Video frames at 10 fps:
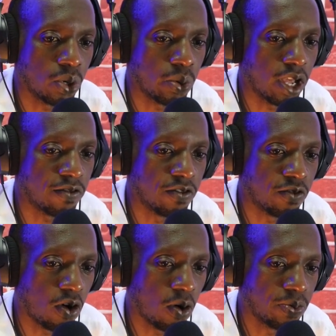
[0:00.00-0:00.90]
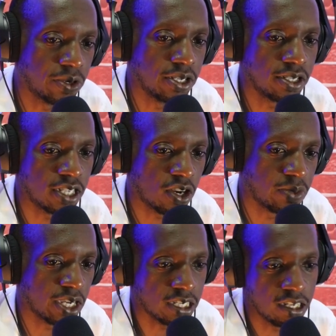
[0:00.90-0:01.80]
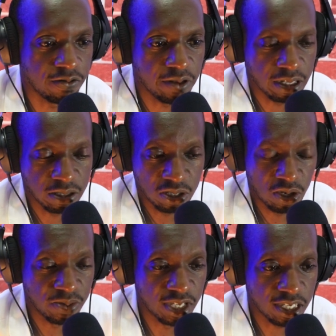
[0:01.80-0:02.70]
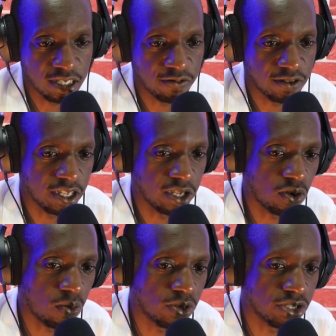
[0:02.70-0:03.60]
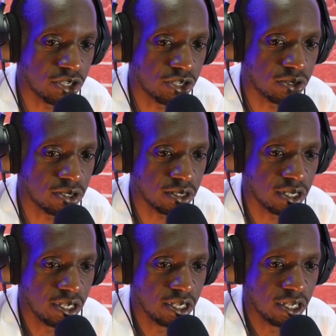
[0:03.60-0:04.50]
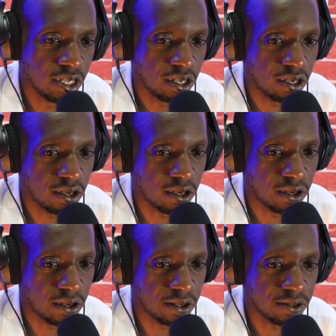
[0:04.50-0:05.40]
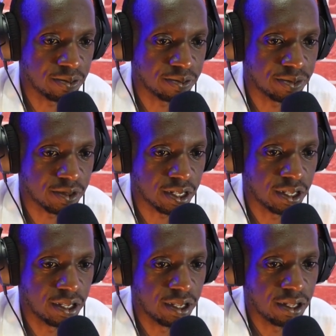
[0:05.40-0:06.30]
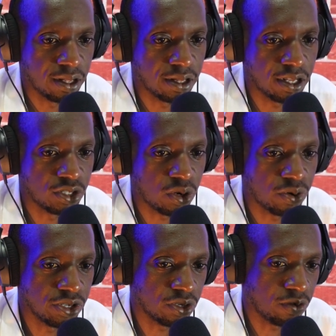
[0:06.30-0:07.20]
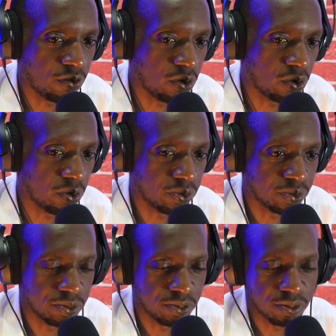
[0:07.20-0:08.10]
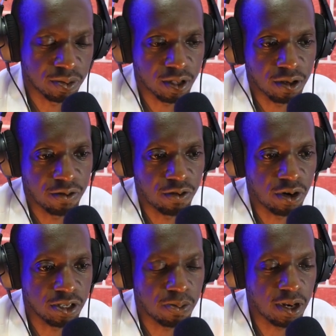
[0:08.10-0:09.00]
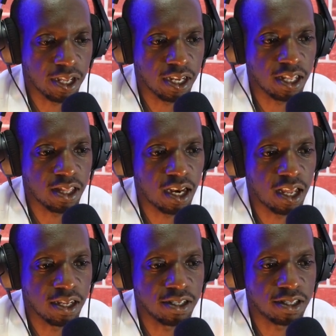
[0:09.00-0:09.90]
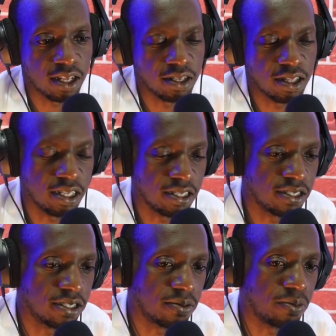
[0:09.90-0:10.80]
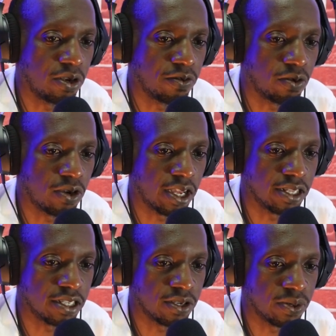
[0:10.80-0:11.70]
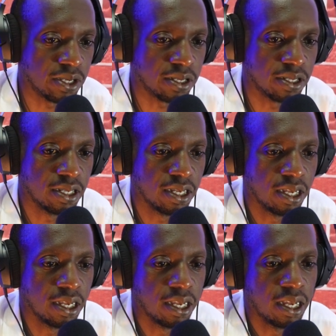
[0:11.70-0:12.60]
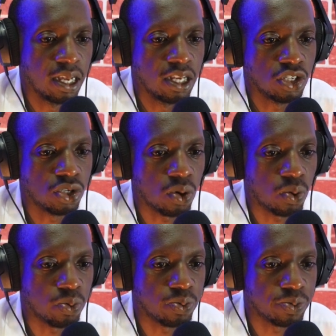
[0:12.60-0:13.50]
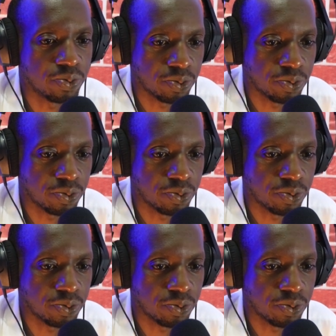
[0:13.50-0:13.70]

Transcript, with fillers: so we have developed this is an objective objectively equal position. Uh, there's no reason for for us playing any other lines than these beautiful lines anyway. So